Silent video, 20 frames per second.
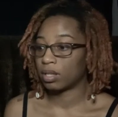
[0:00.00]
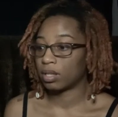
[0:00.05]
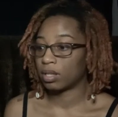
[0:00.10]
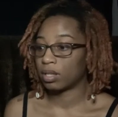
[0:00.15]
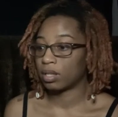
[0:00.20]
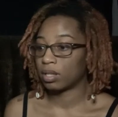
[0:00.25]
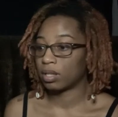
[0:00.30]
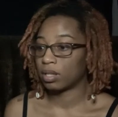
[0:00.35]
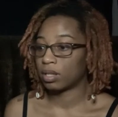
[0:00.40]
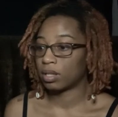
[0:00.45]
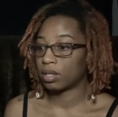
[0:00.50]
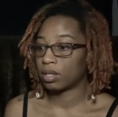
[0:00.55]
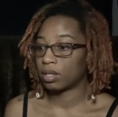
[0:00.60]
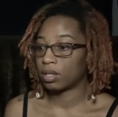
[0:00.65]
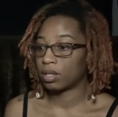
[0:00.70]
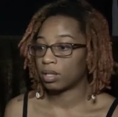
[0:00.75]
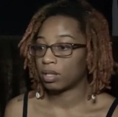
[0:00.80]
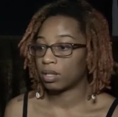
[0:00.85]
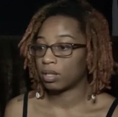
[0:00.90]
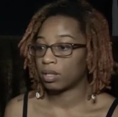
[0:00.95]

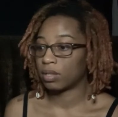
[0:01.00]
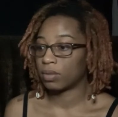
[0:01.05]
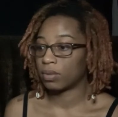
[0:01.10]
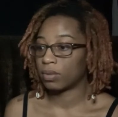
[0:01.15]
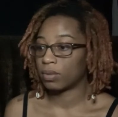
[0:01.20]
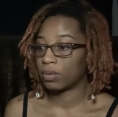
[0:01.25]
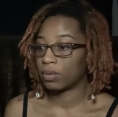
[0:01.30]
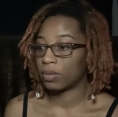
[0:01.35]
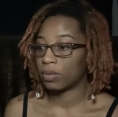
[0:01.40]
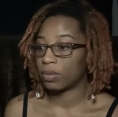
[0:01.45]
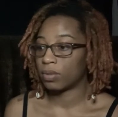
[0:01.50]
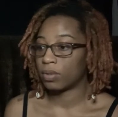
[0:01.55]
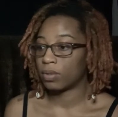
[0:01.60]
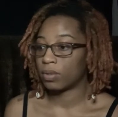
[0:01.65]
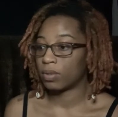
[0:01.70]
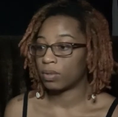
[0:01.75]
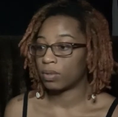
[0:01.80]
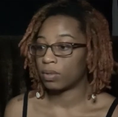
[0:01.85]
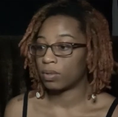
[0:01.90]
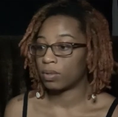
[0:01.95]

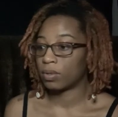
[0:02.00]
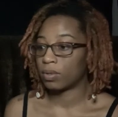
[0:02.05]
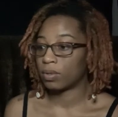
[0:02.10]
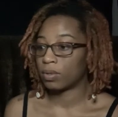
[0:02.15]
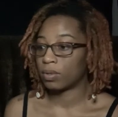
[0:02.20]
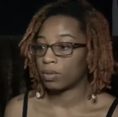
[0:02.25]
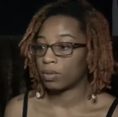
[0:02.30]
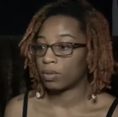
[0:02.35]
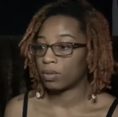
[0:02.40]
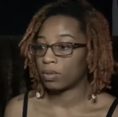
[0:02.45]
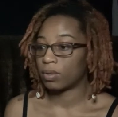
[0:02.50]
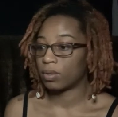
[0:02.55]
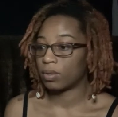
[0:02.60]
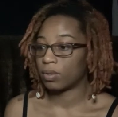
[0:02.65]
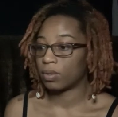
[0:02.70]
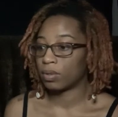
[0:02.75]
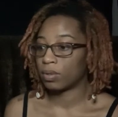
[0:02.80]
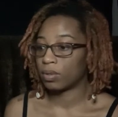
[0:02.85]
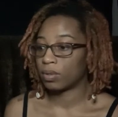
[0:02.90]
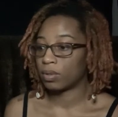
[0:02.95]

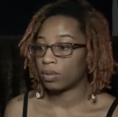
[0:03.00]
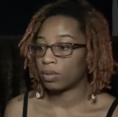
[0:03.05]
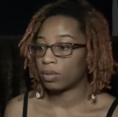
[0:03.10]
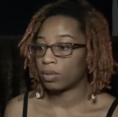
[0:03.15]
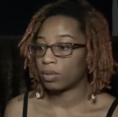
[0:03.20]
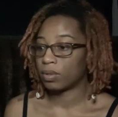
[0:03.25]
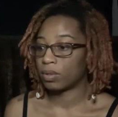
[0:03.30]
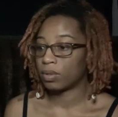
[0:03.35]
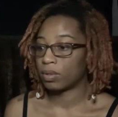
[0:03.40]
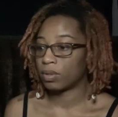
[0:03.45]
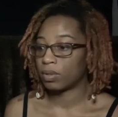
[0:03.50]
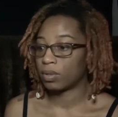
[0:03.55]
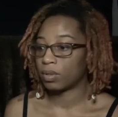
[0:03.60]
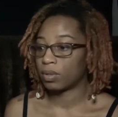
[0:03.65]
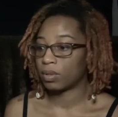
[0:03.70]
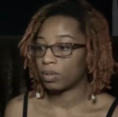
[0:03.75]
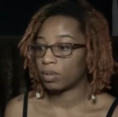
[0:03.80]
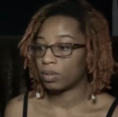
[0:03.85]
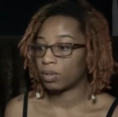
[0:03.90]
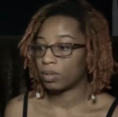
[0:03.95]

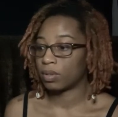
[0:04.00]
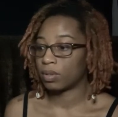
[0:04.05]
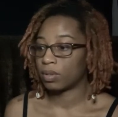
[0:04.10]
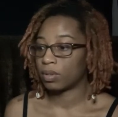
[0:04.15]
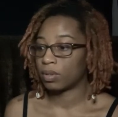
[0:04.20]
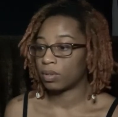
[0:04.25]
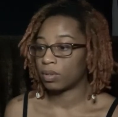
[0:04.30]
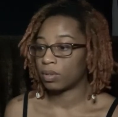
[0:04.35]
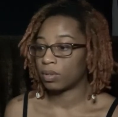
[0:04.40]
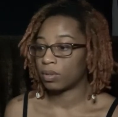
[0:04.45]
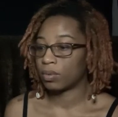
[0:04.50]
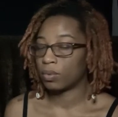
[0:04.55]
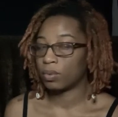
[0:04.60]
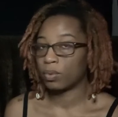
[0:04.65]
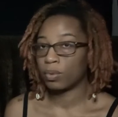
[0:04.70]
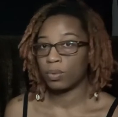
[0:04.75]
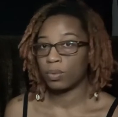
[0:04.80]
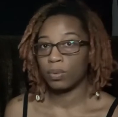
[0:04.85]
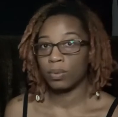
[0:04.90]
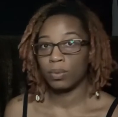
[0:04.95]

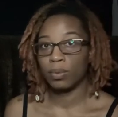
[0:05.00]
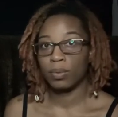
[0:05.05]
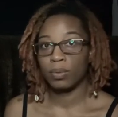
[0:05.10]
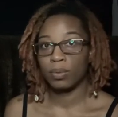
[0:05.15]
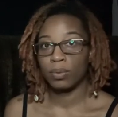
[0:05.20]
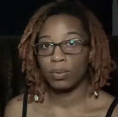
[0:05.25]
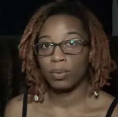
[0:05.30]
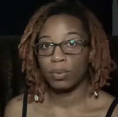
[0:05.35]
(silence)